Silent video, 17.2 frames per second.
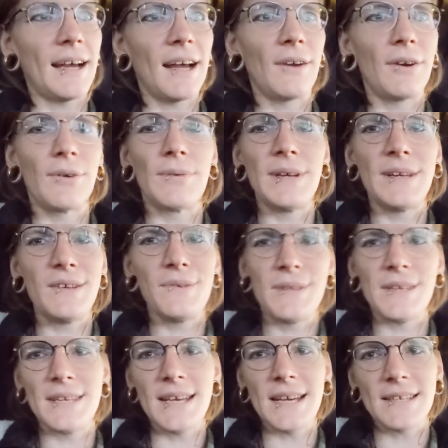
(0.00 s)
how to redo
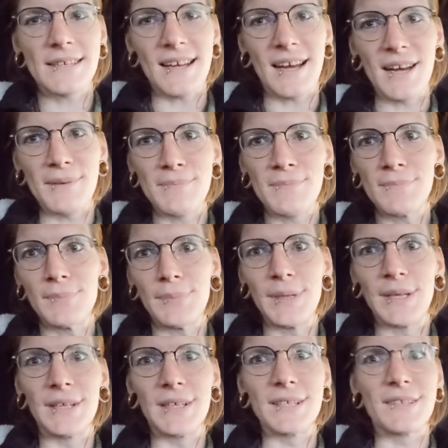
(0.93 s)
the desktop,
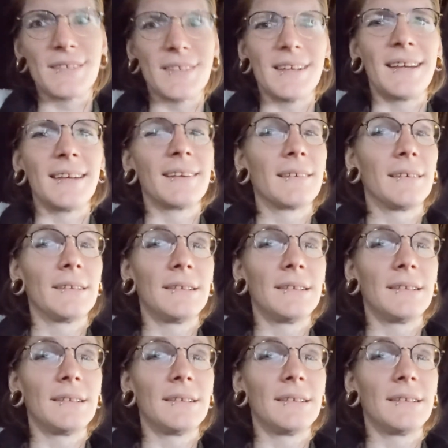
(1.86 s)
because like